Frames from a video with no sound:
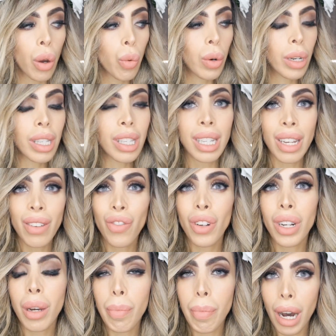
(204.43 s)
What's
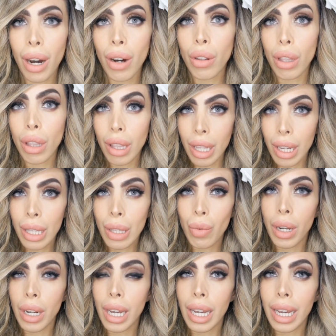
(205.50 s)
different about this
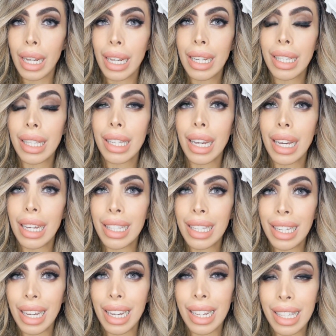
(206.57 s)
one is
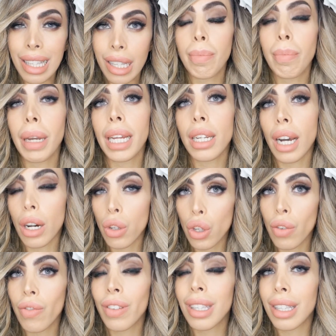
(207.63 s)
it is made
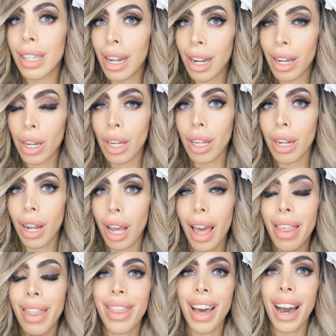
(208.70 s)
out of silicone,
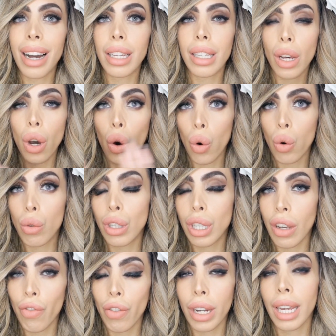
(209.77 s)
and that is a whole
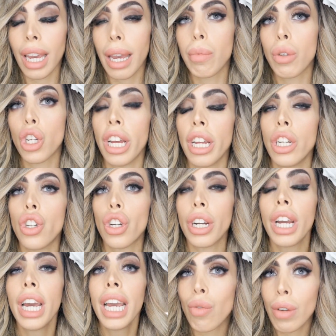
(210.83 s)
different game changer.
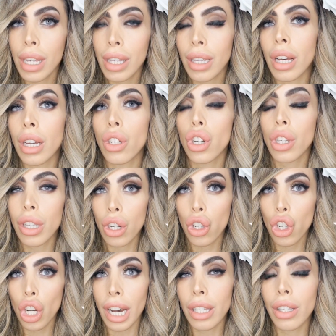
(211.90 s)
Research
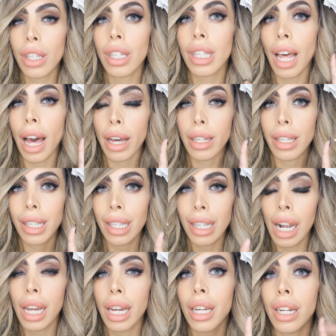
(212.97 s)
suggests that
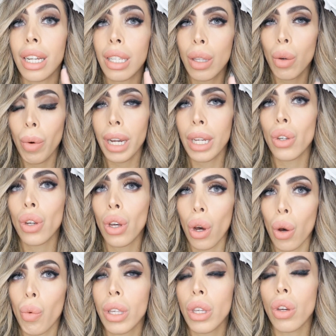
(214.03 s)
silicone is the way to
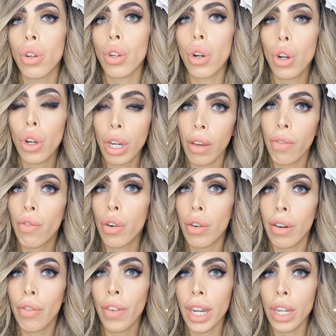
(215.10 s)
go when you're looking
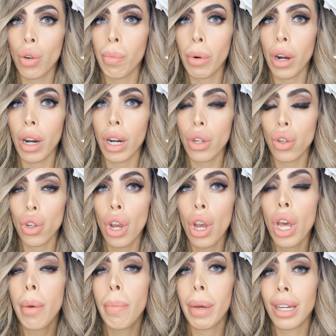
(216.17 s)
for a facial brush
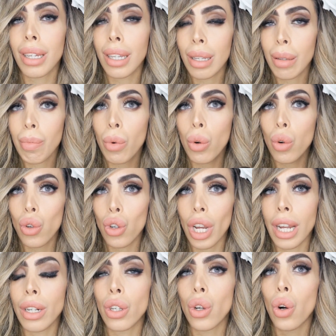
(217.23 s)
because it's more
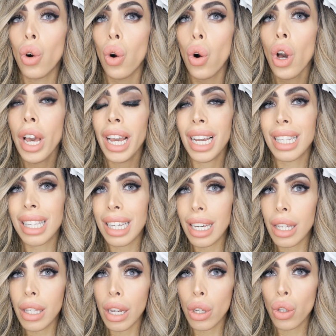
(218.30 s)
gentle, it's
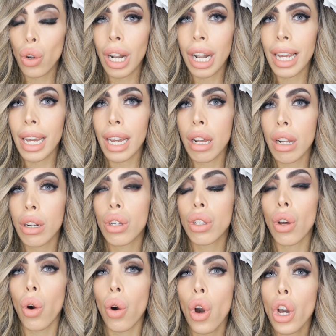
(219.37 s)
easier to clean,
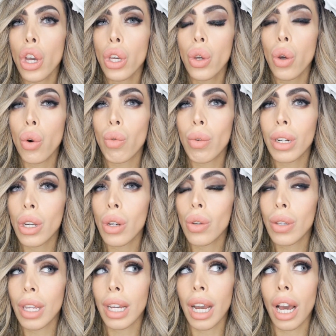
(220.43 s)
so you're
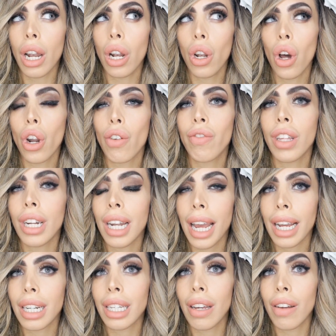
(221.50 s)
reducing a lot of the
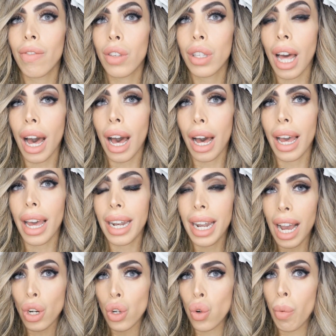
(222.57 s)
negatives that an
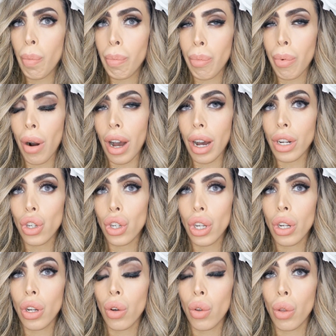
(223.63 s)
actual brush,
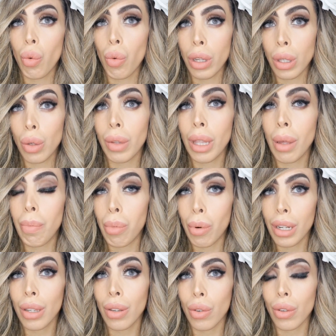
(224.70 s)
you know, the ones with the
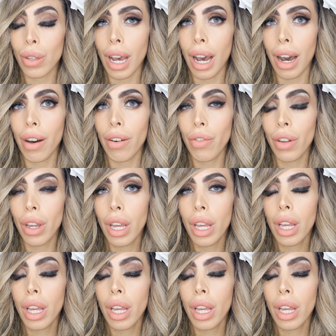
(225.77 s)
bristles have.